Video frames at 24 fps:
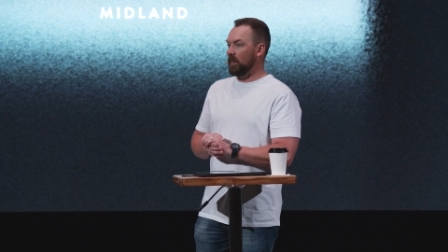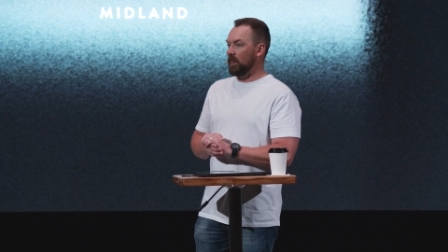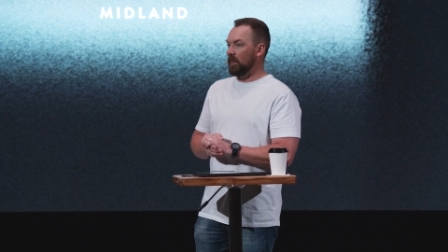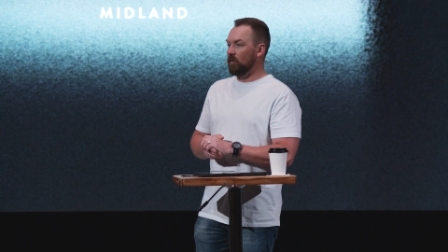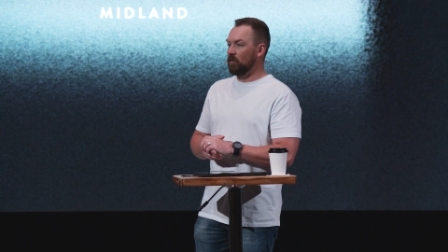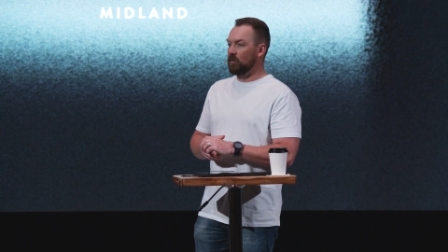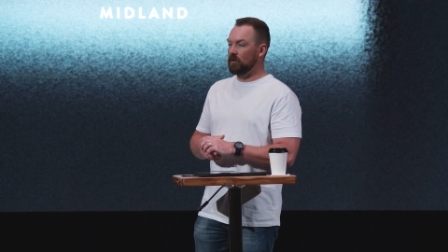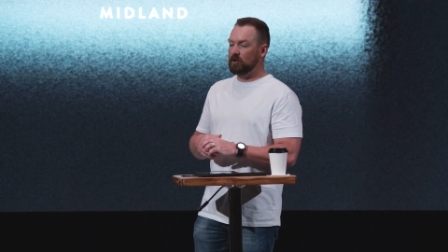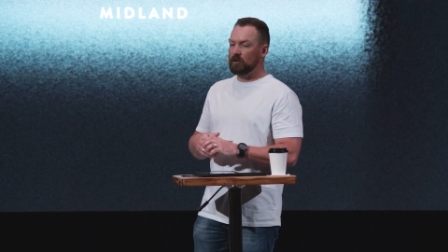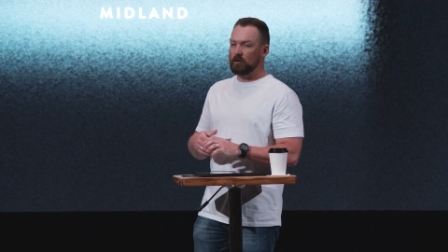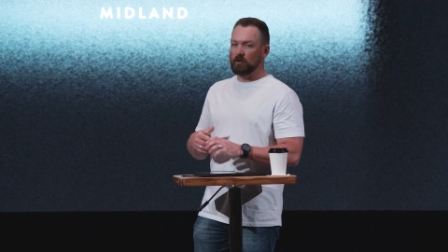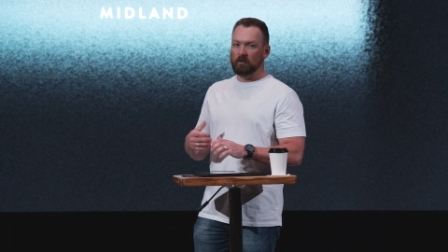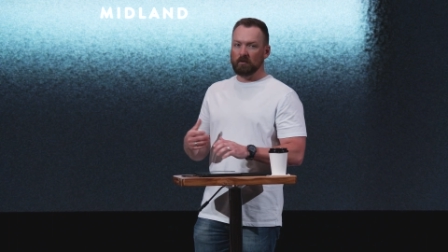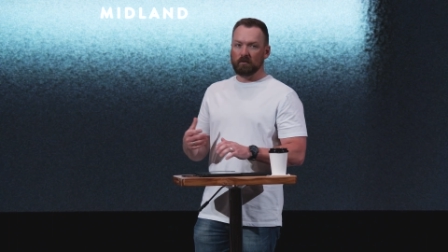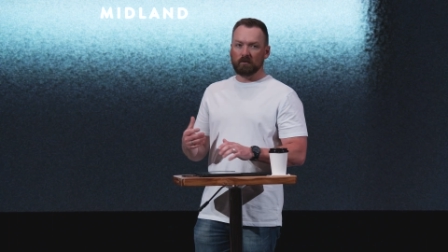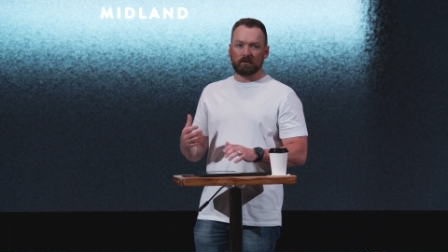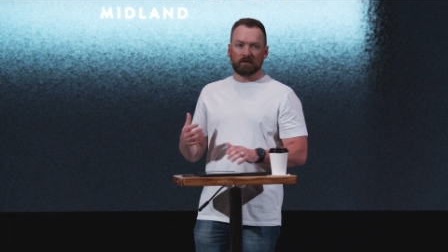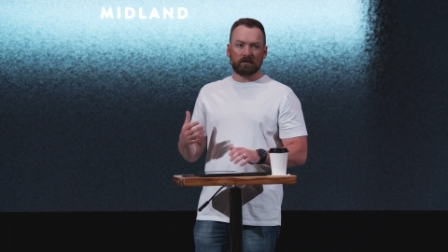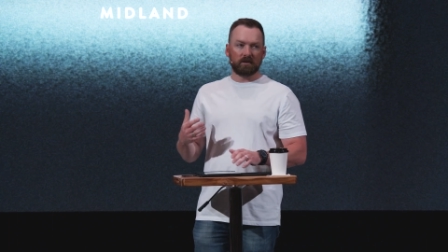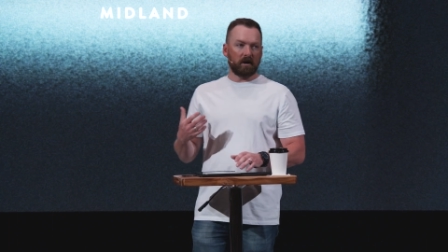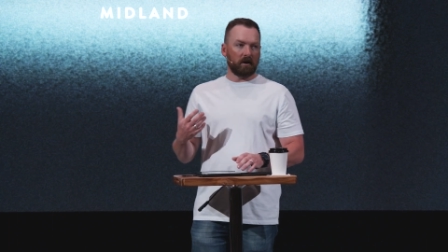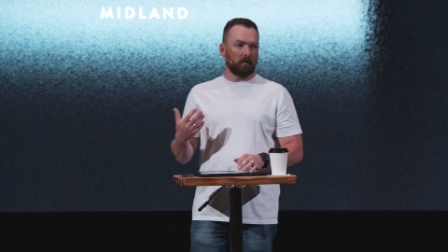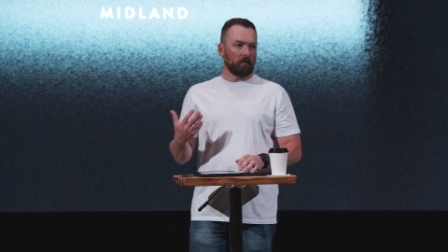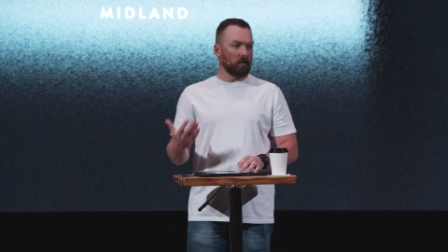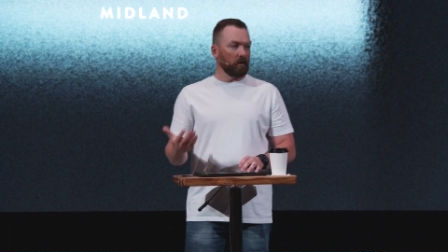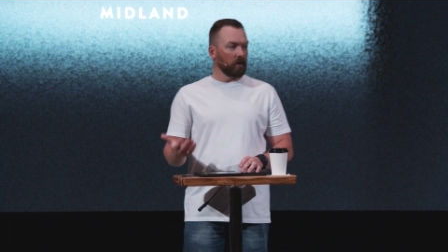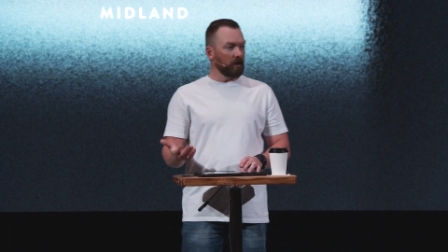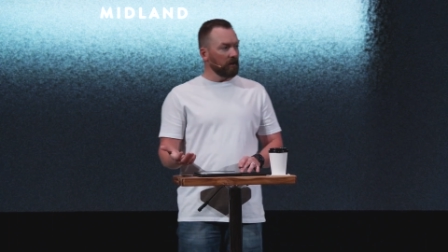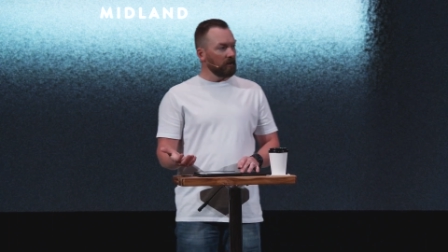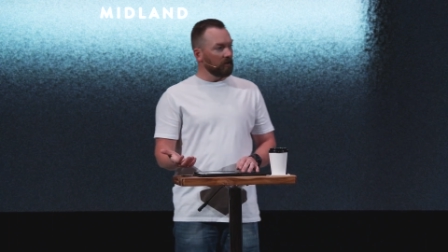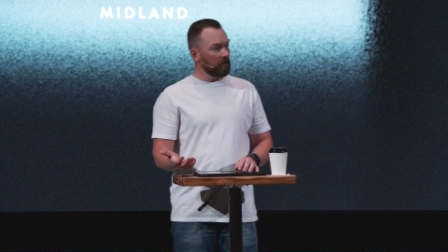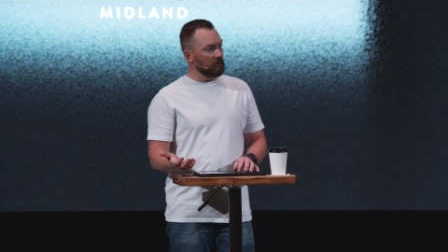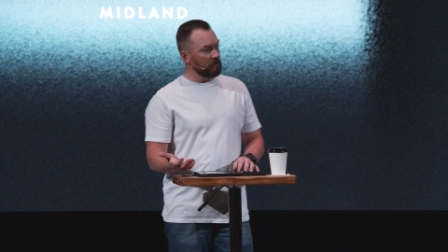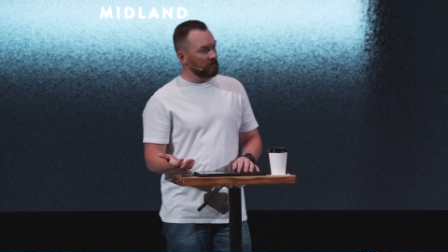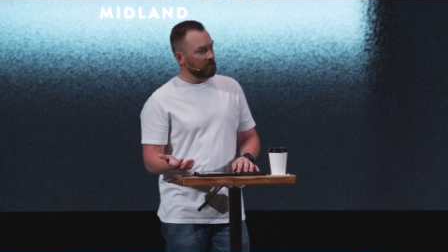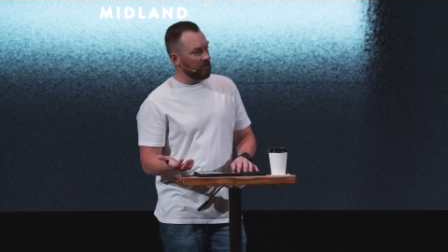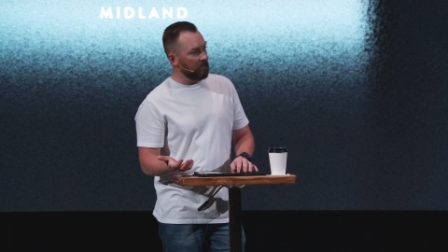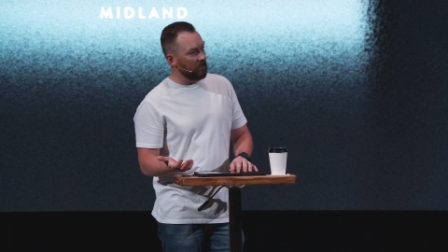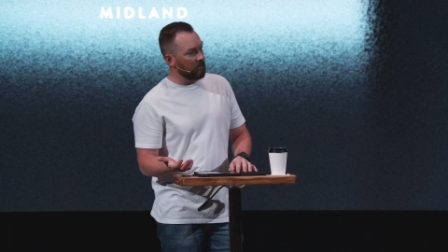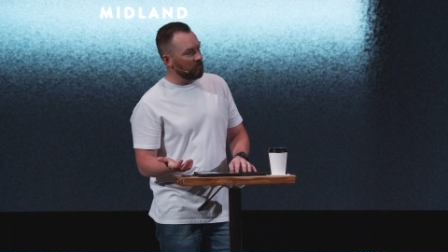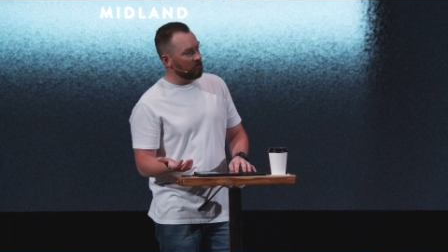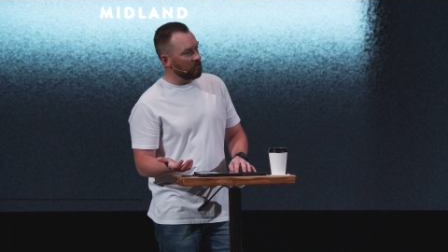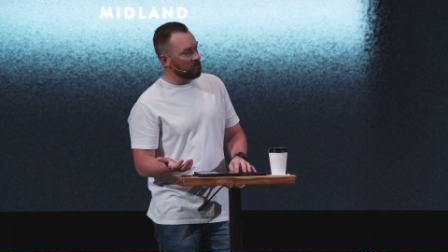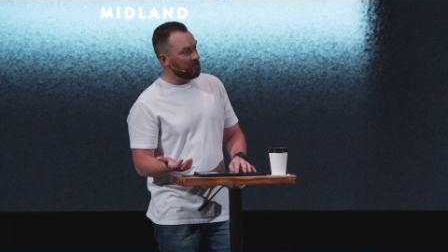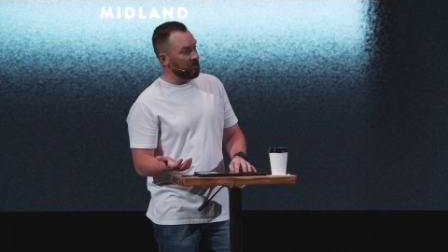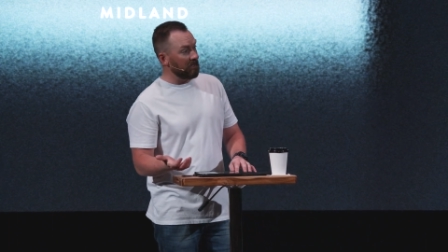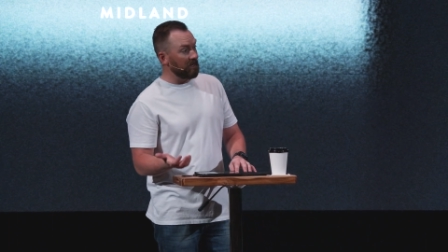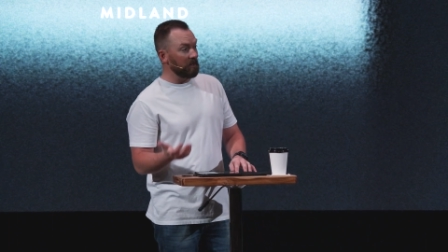Would you stop bringing
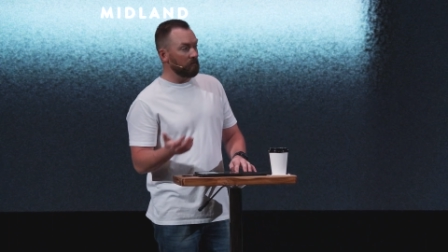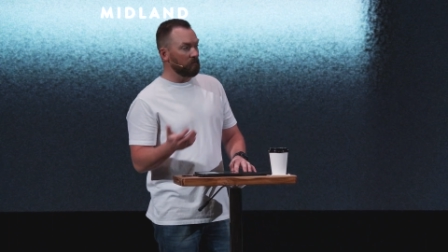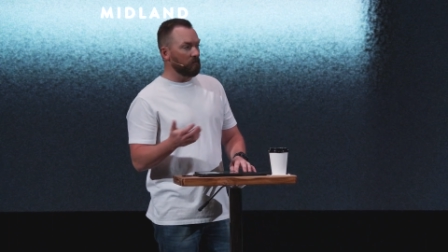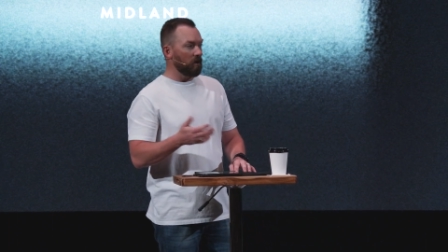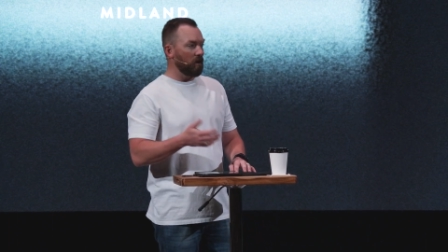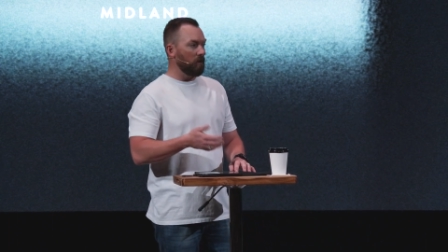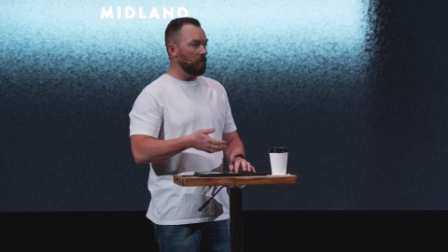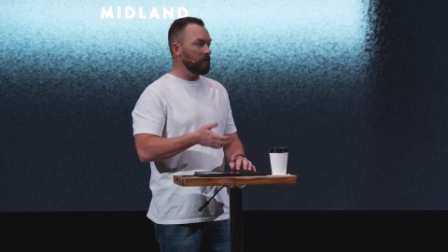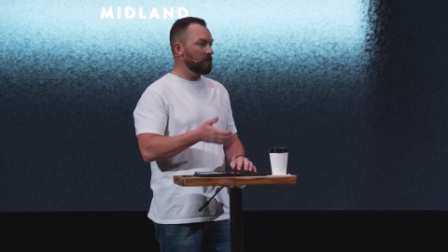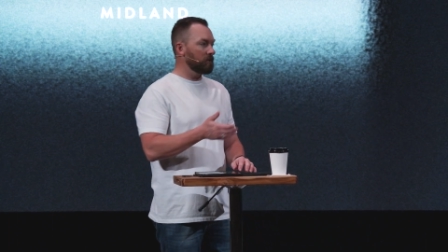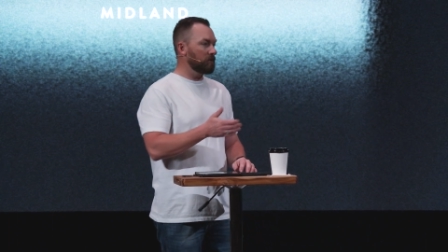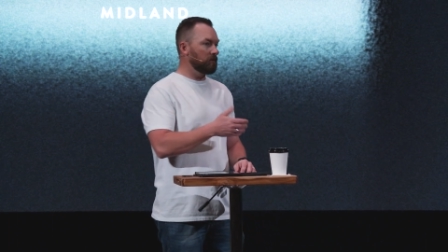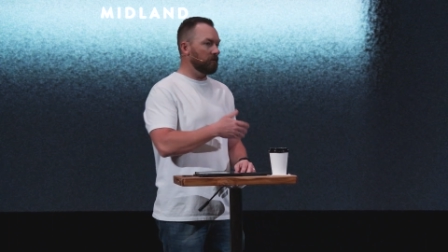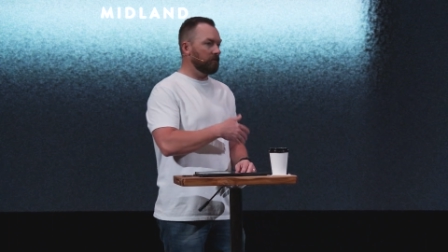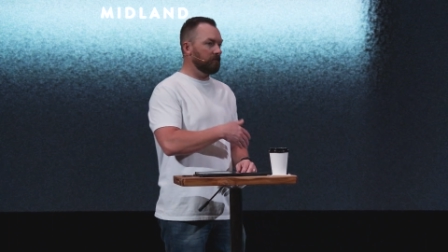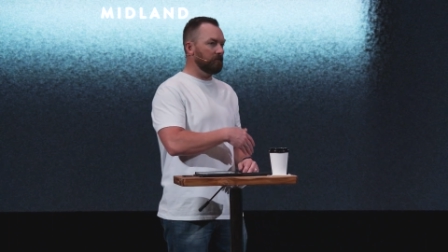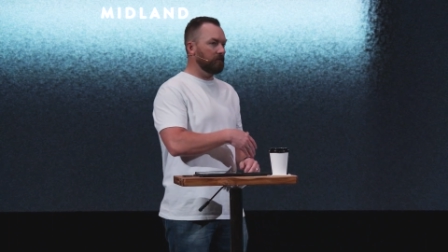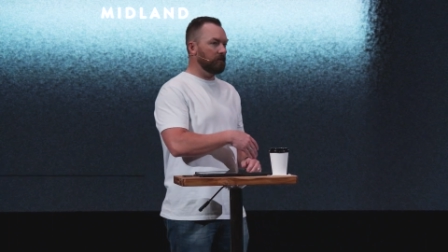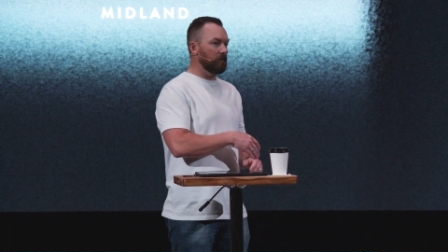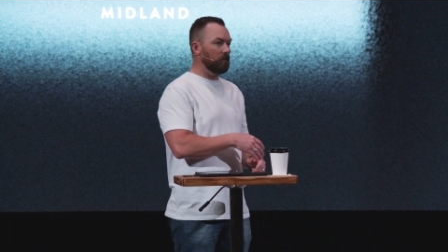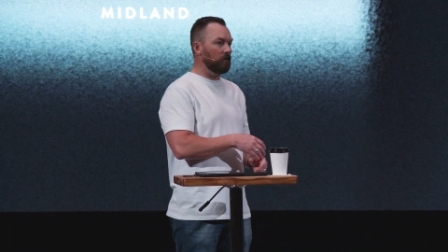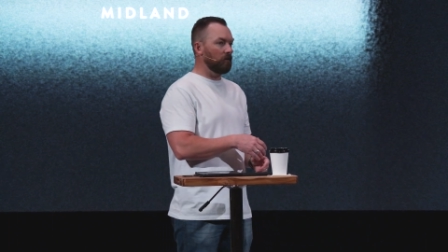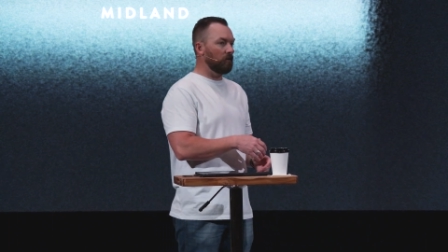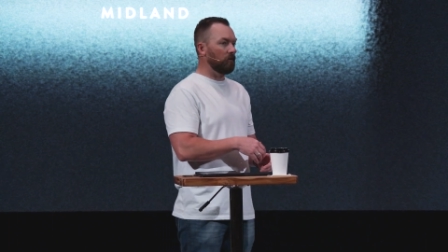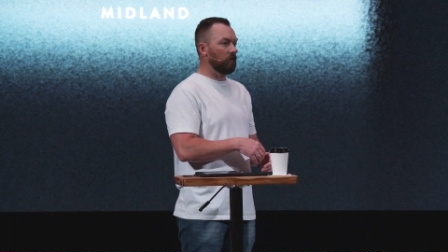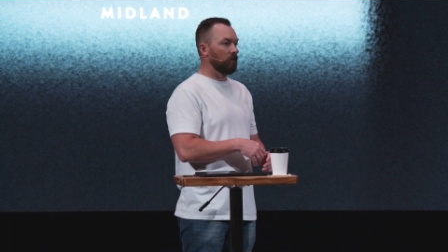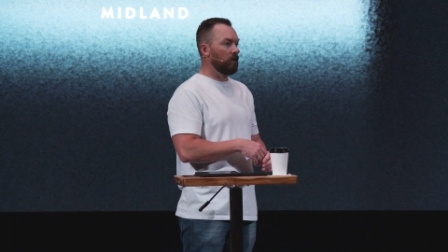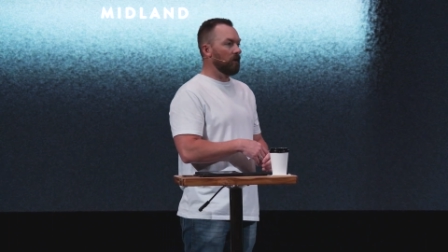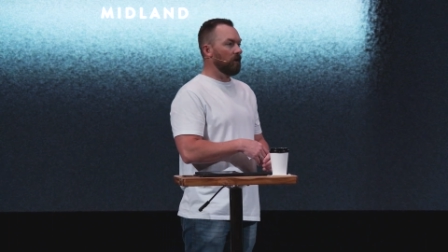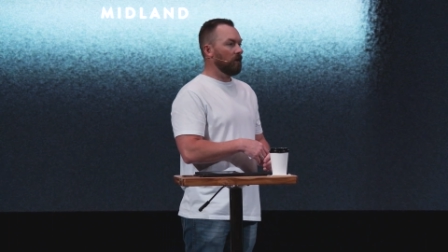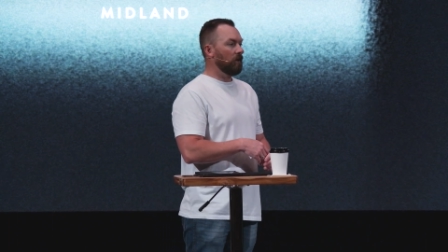containers that he promised to fill